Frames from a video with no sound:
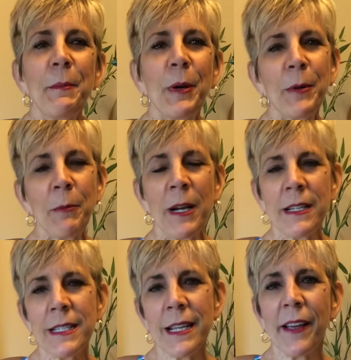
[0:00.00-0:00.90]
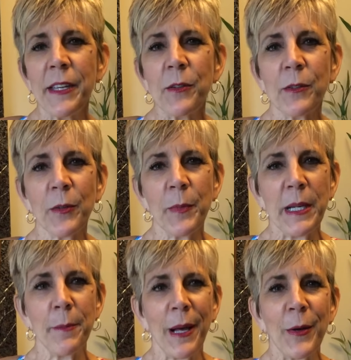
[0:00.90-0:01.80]
But we wanted to tell you a little
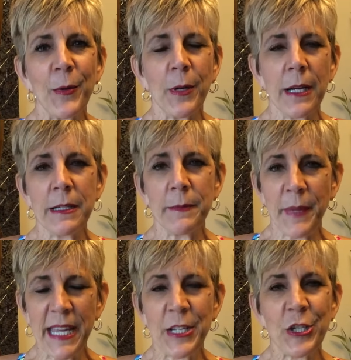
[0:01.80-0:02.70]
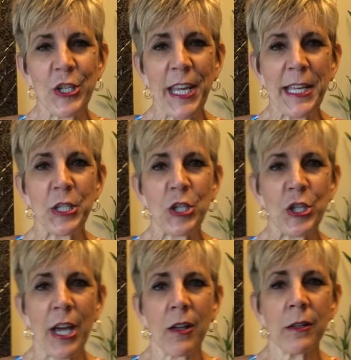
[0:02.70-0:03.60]
bit about HGH
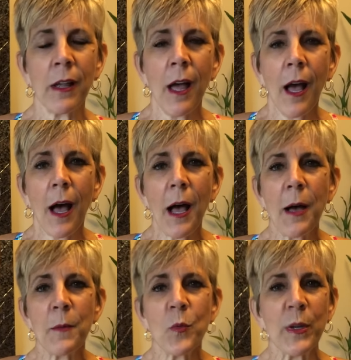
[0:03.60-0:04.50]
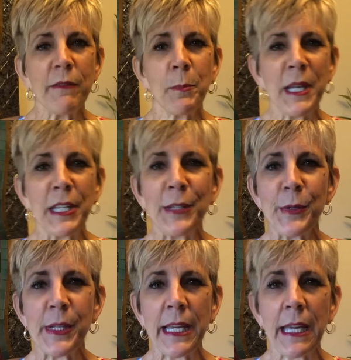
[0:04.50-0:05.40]
Gel. We've been
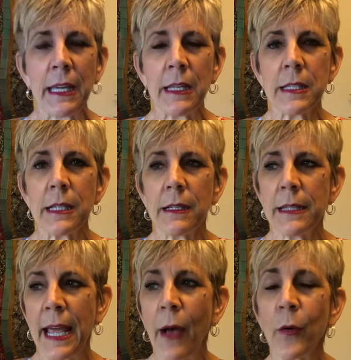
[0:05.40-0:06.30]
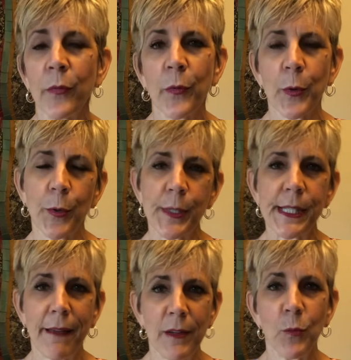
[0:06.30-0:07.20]
using it now for
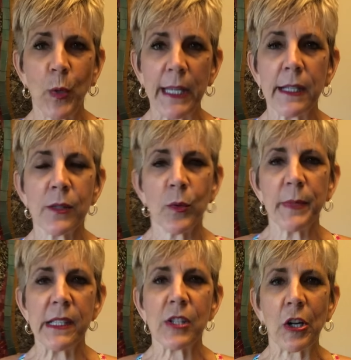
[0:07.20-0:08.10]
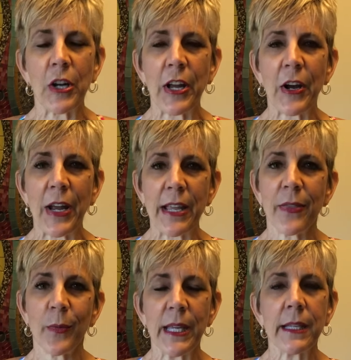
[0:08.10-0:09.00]
7 weeks. We'll be starting our
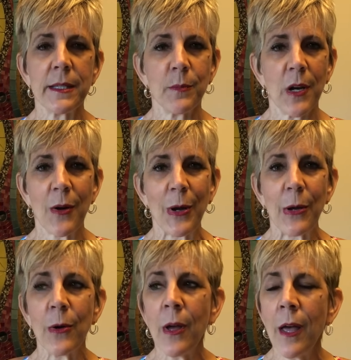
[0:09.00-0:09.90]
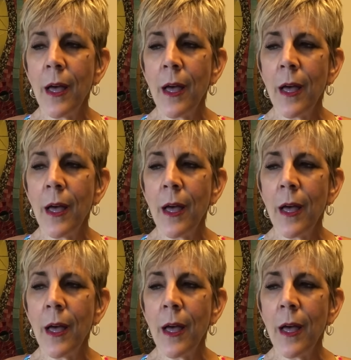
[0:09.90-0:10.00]
8th week tomorrow.